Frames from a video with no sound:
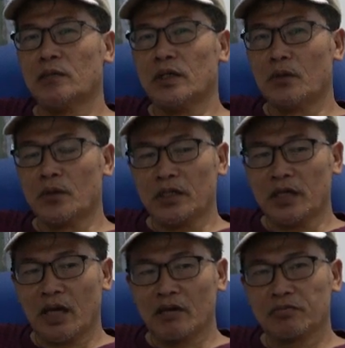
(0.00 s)
we already
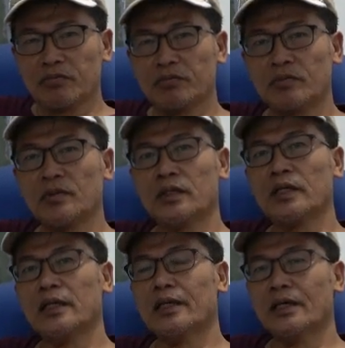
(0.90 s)
have
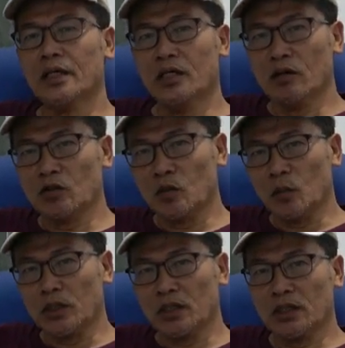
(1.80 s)
in our
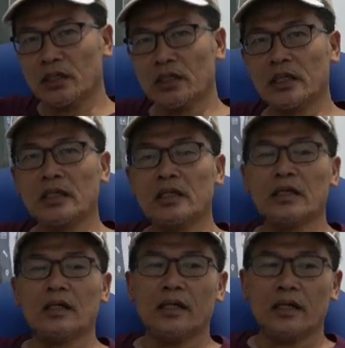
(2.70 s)
community,
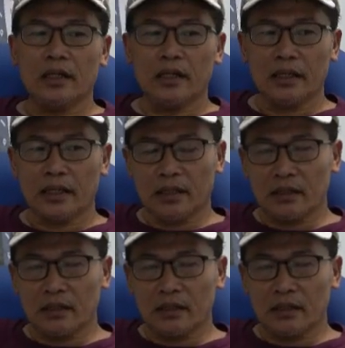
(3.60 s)
that are